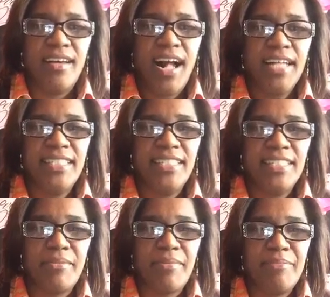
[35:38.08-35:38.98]
I see
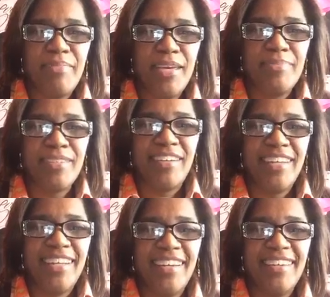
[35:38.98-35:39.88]
some of my peeps on
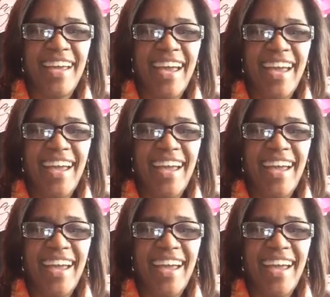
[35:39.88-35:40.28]
here. Yay!